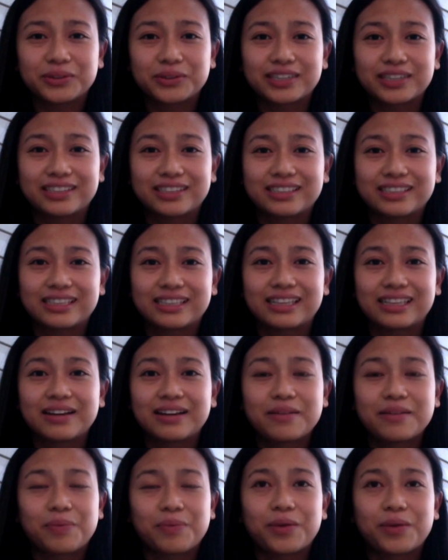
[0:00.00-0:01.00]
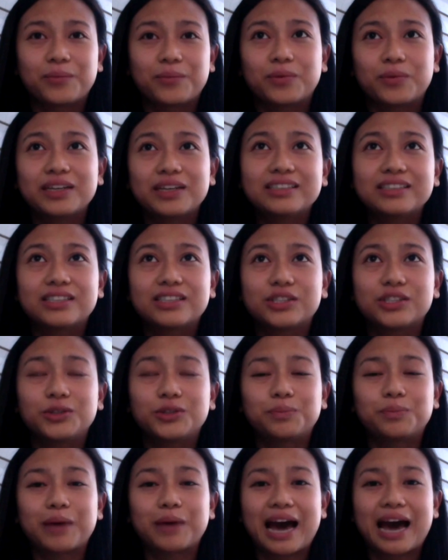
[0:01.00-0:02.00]
because once
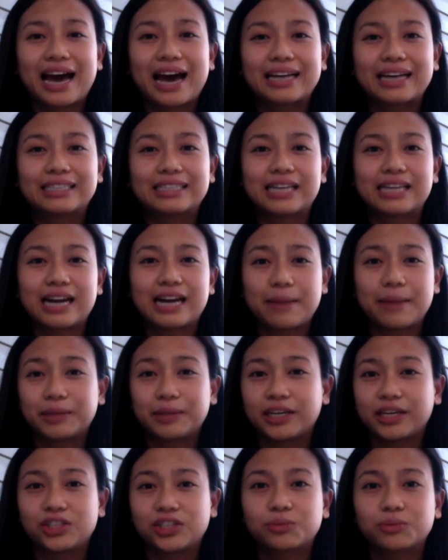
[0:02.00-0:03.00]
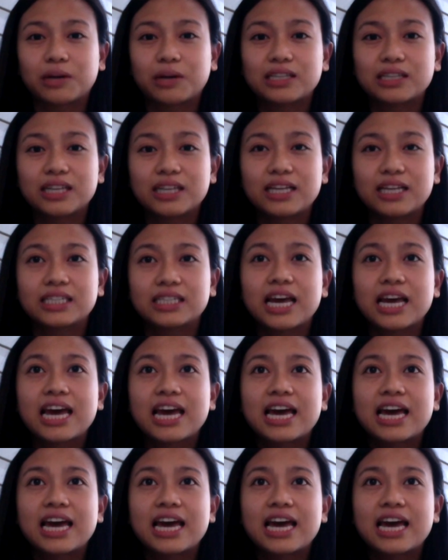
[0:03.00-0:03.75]
you pass that application process,